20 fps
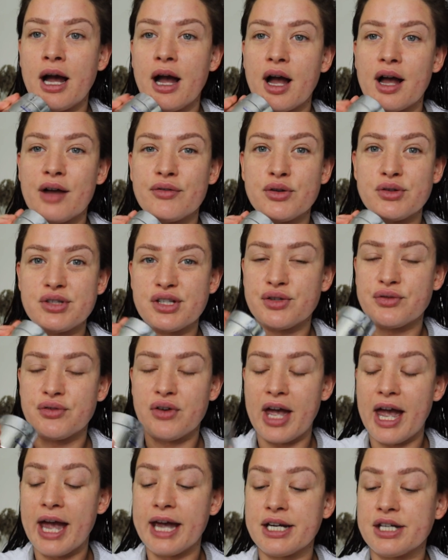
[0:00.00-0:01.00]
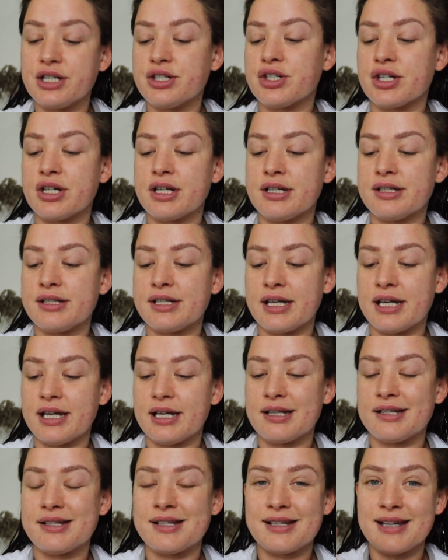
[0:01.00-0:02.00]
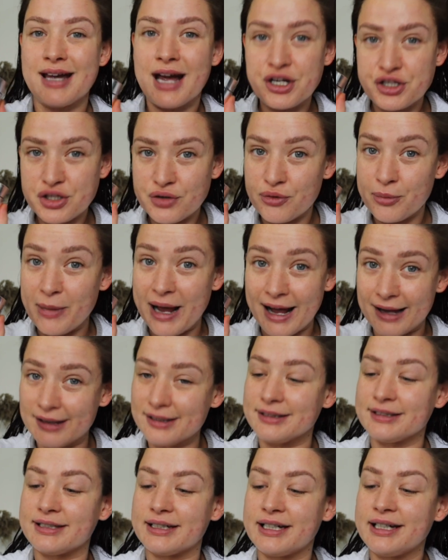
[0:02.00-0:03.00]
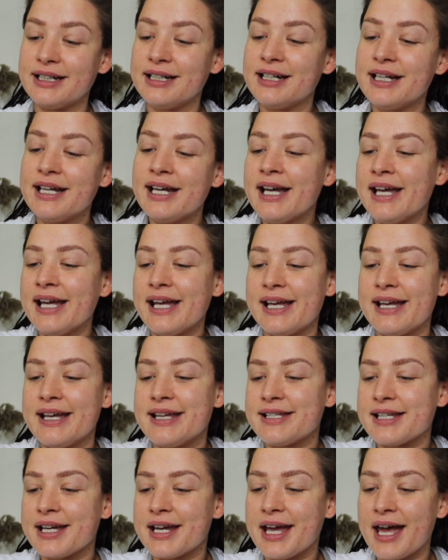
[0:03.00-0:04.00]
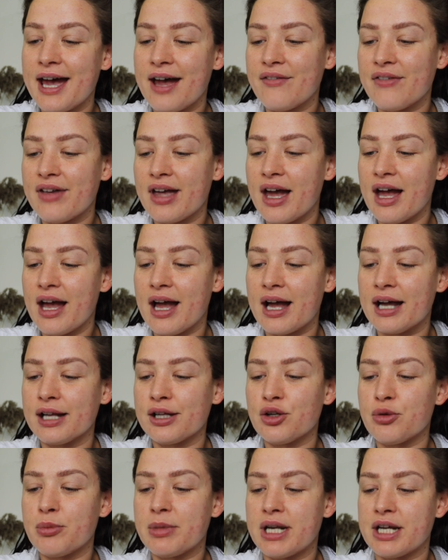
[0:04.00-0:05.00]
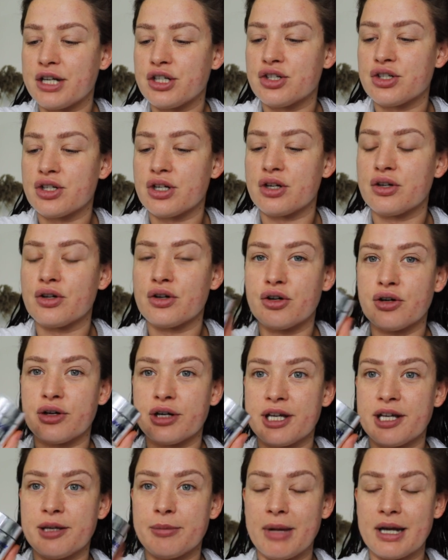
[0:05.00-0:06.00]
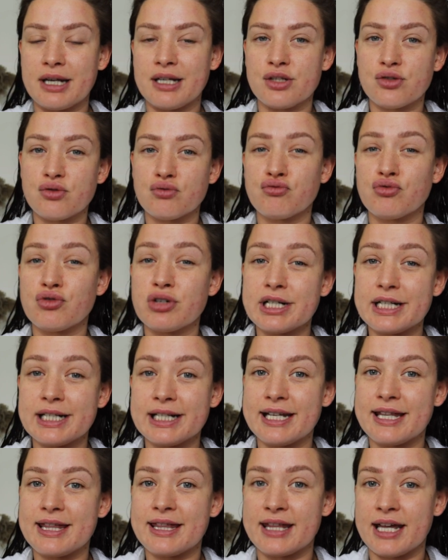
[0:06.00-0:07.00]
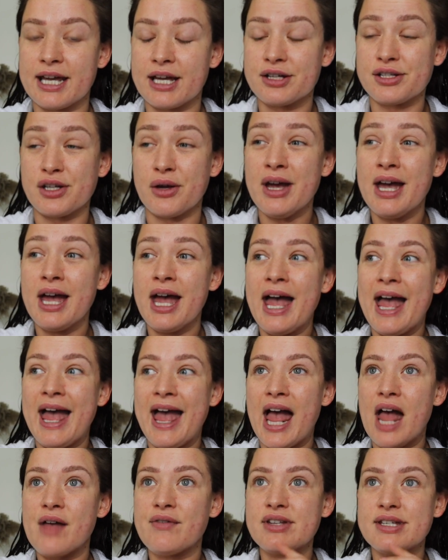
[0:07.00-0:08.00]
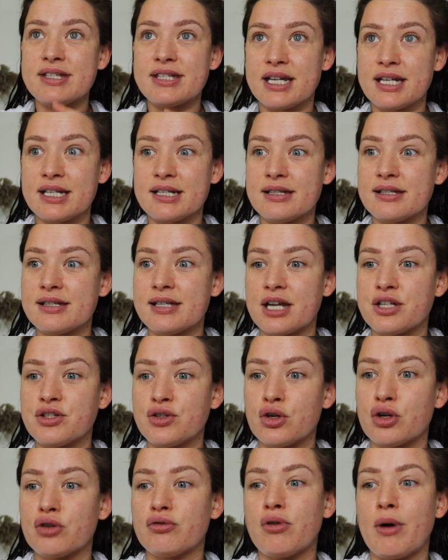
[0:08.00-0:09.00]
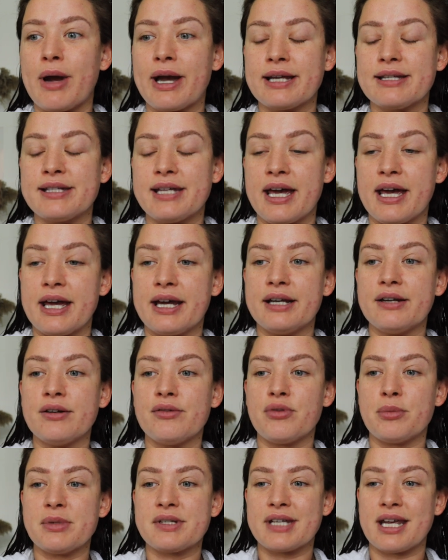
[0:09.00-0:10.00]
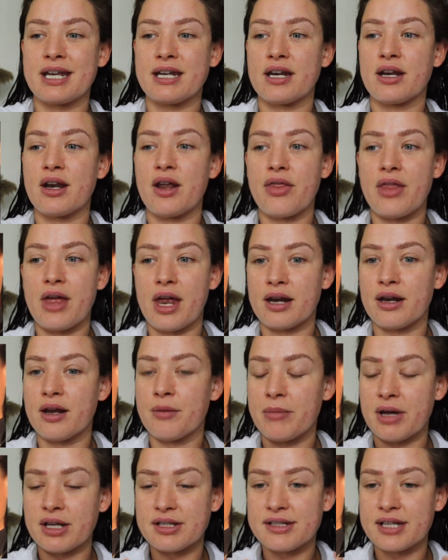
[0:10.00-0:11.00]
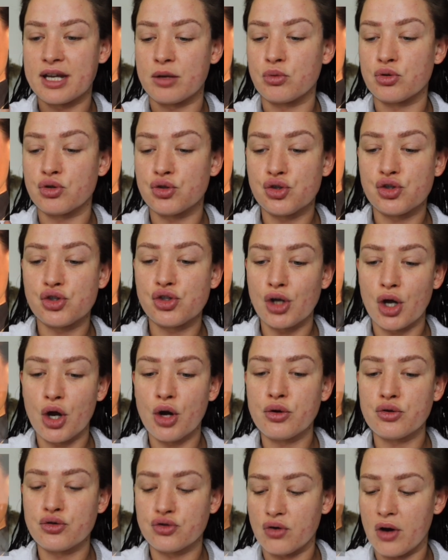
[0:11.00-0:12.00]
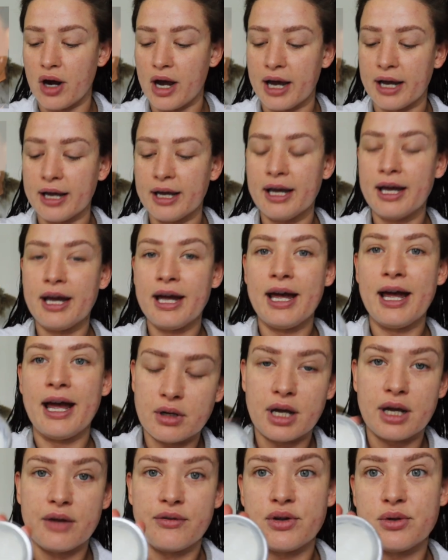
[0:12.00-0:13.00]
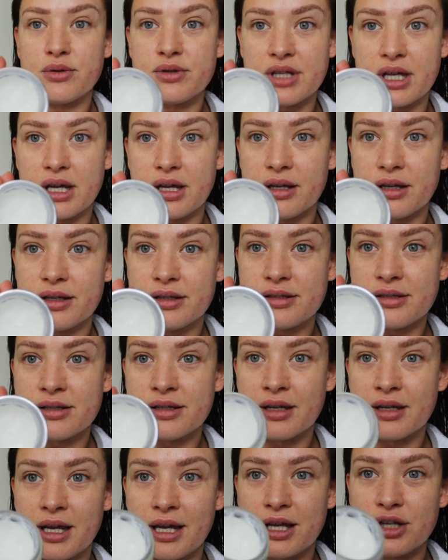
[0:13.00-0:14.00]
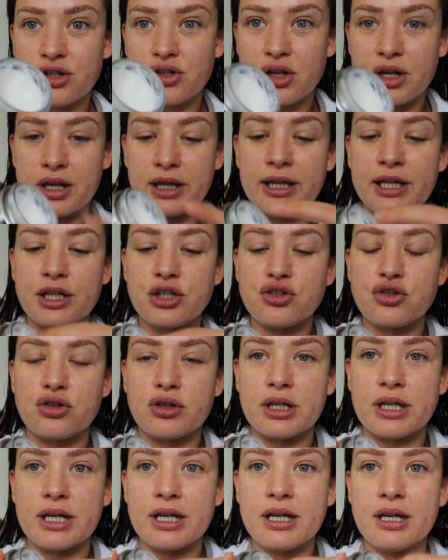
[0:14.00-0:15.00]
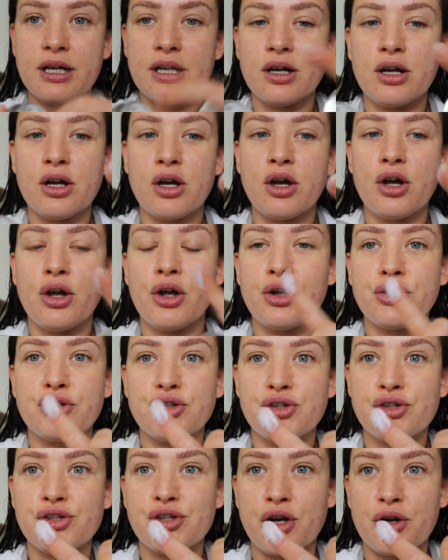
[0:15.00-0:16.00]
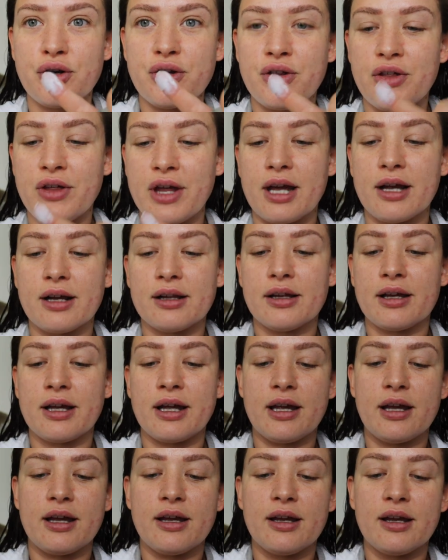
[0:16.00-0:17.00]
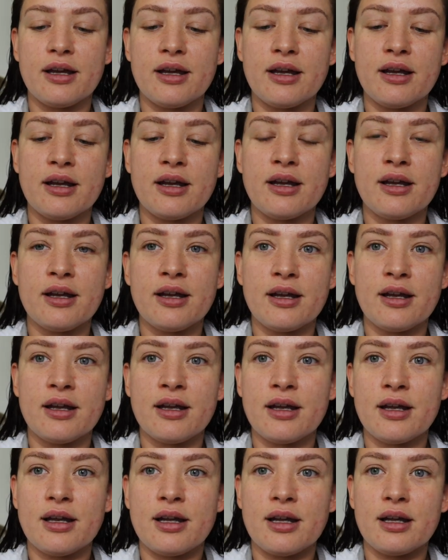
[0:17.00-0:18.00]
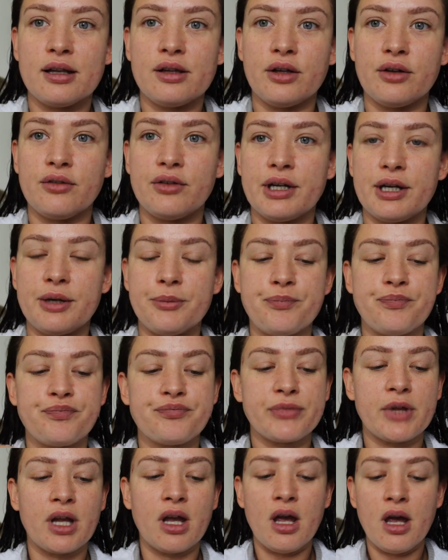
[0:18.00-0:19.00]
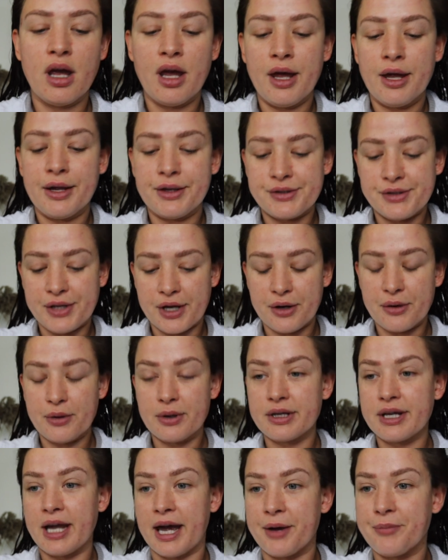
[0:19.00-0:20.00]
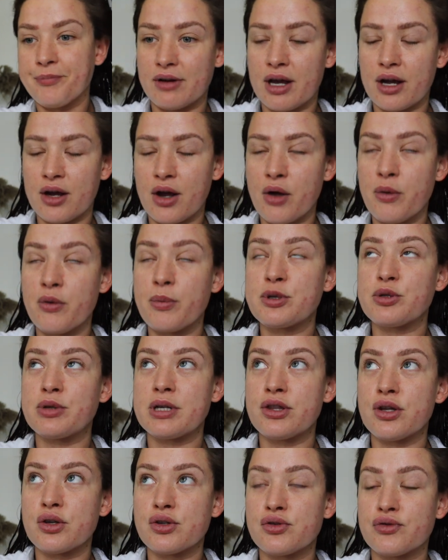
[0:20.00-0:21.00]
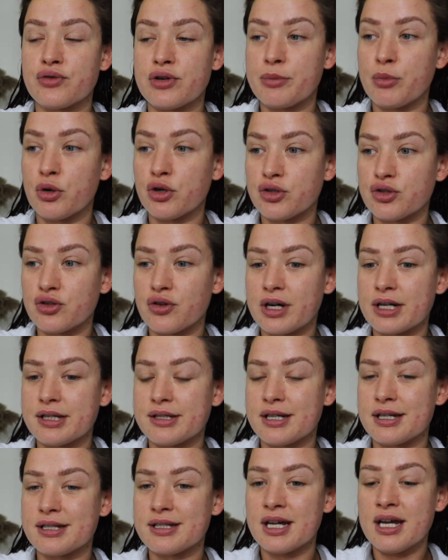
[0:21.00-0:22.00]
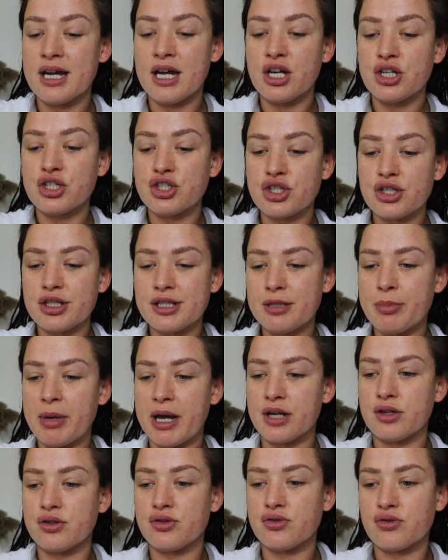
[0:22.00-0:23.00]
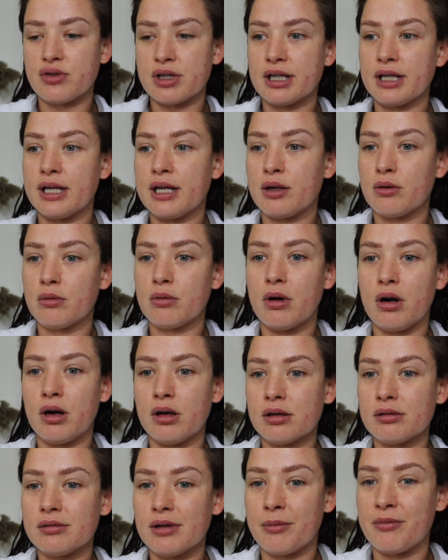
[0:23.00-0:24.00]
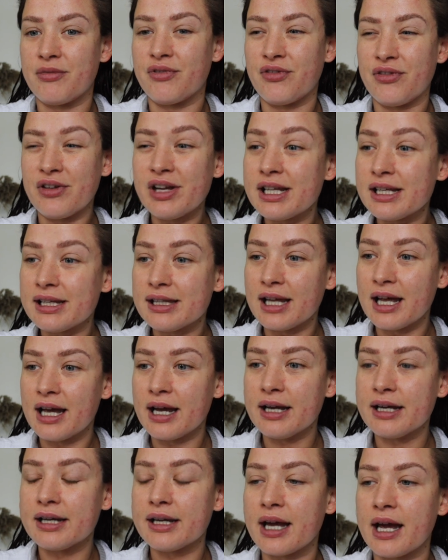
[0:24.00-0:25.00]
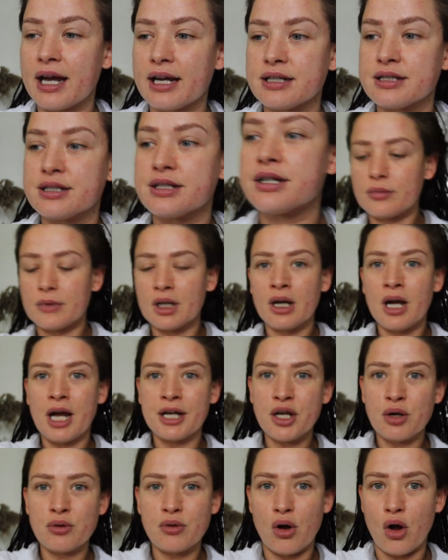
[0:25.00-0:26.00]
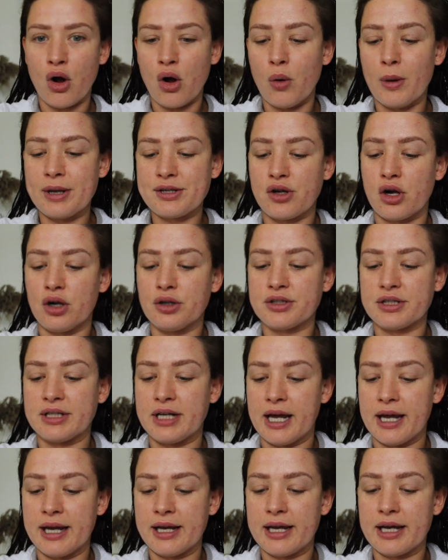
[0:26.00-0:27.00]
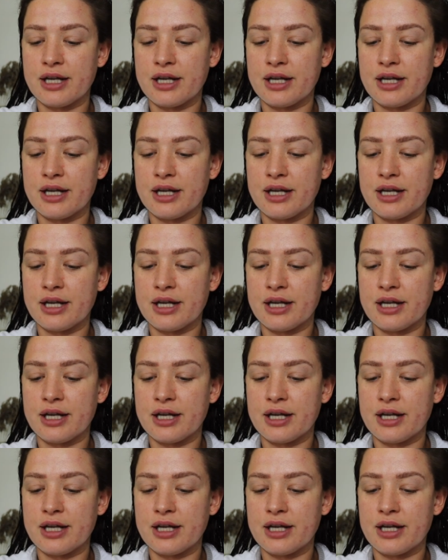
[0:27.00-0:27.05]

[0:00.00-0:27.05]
I've used this for ages, is actually from Aldi. It's a caviar illumination cream, and it's really thick. So ever since I took Roaccutane for my skin, and then my skin was so dry, I've used this. It is literally so thick. Look at it. Love it. So yeah, I go between those three moisturizers. Just depends really what I'm feeling like, and I don't always alternate.